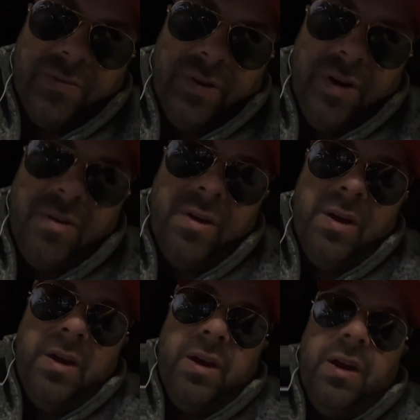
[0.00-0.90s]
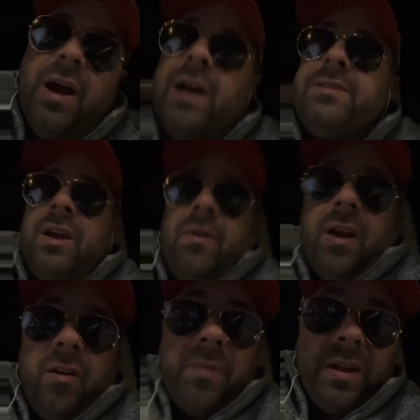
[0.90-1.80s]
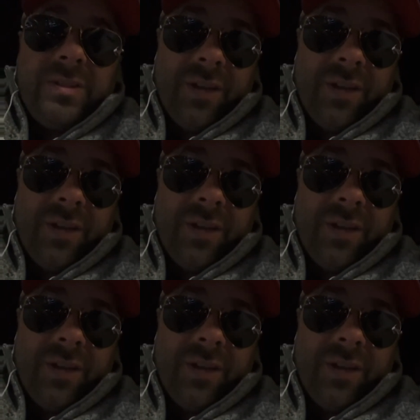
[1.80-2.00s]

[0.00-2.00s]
on the road. I'll tell you what, everybody